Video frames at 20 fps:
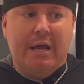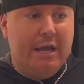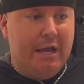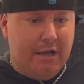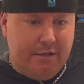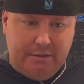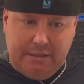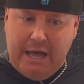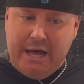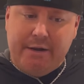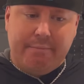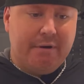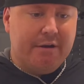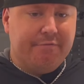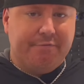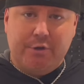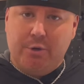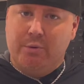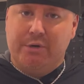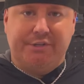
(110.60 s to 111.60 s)
it. A lot of
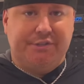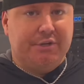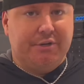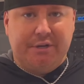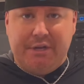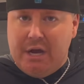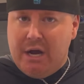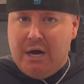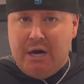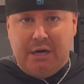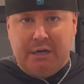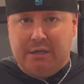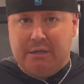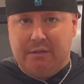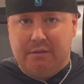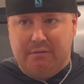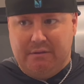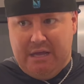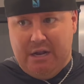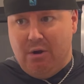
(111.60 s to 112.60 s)
my viewers are young.
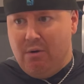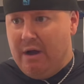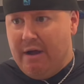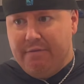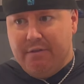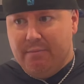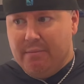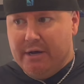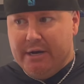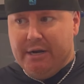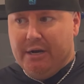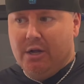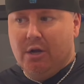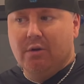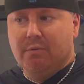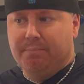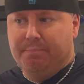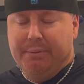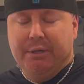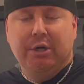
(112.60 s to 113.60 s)
They don't have the money to
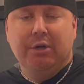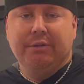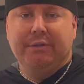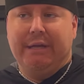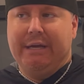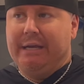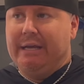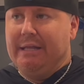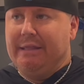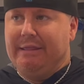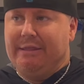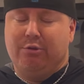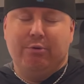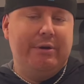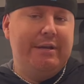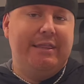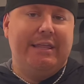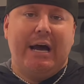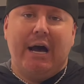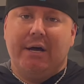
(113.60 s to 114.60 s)
go build like a
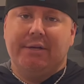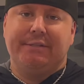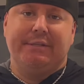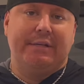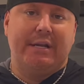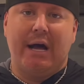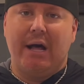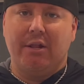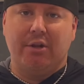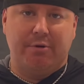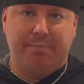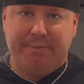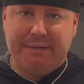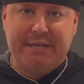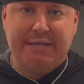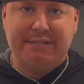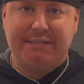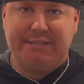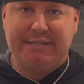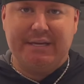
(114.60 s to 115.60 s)
$3,000
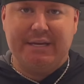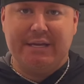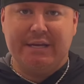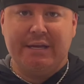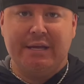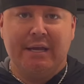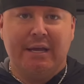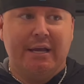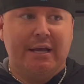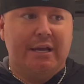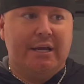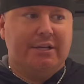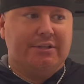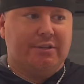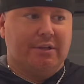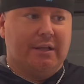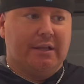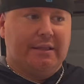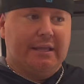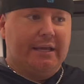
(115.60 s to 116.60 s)
PC
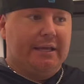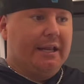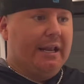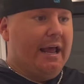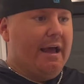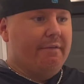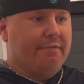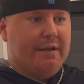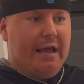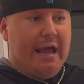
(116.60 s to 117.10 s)
so that they can have